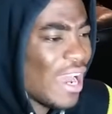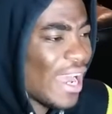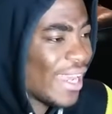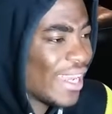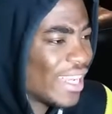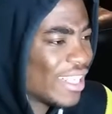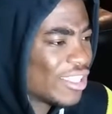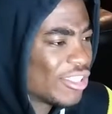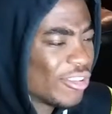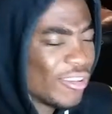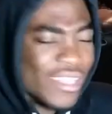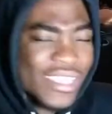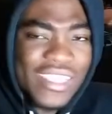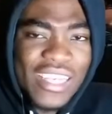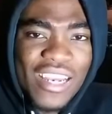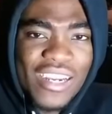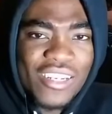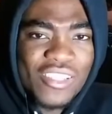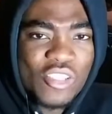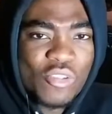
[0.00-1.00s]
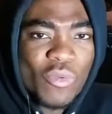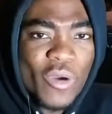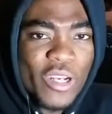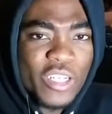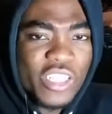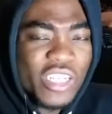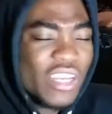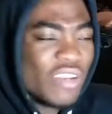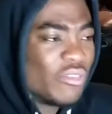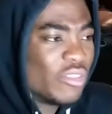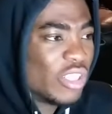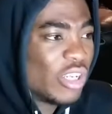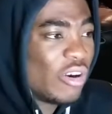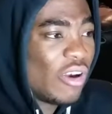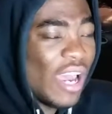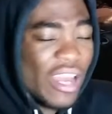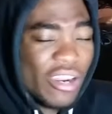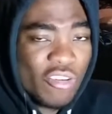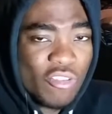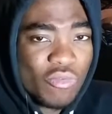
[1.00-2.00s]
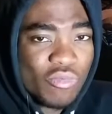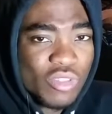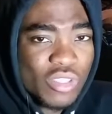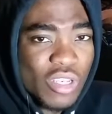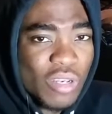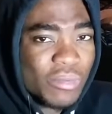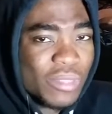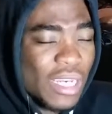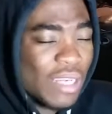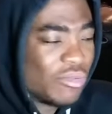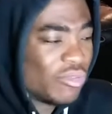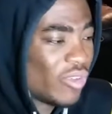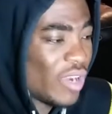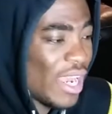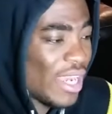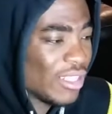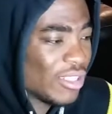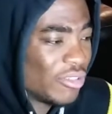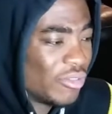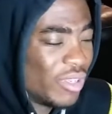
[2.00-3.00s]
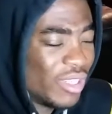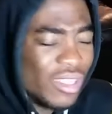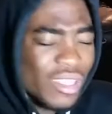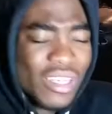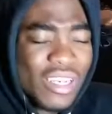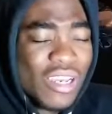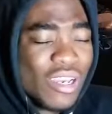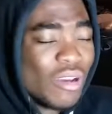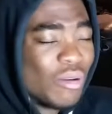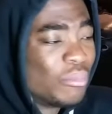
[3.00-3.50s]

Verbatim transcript: I get so excited to watch it, even though I don't sometimes react to it.